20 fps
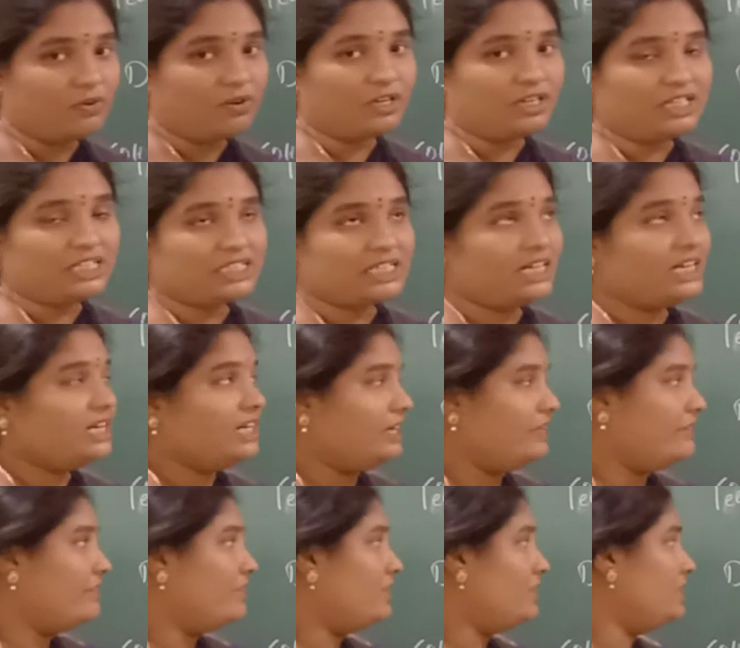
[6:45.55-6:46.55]
What is a
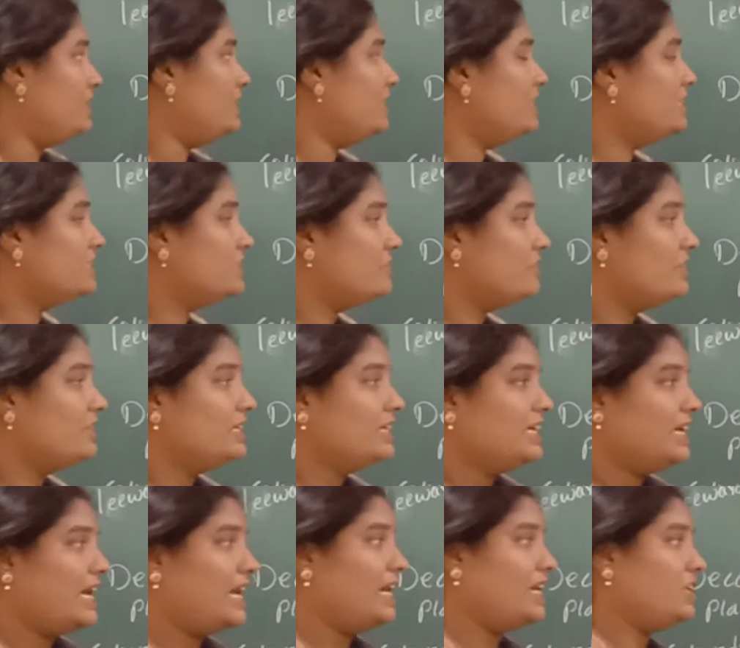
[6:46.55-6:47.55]
leeward? Next
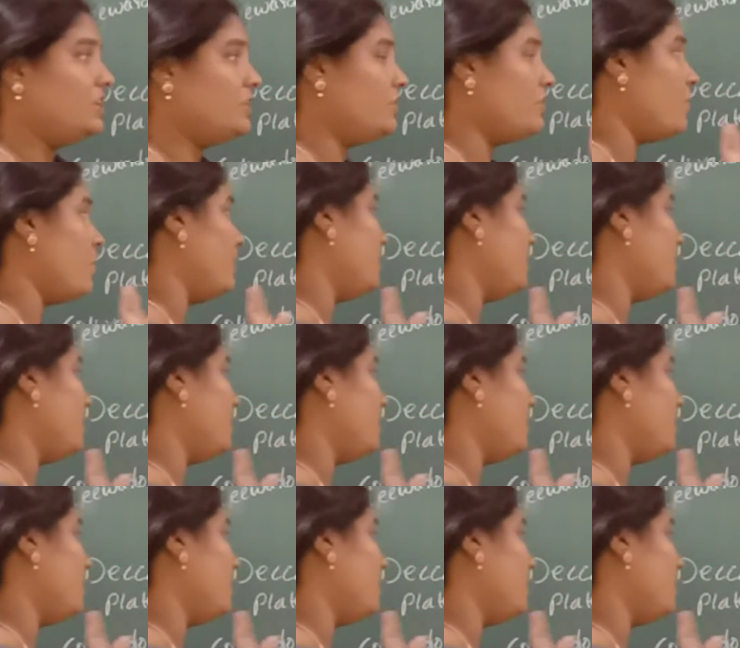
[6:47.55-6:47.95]
one, canyon.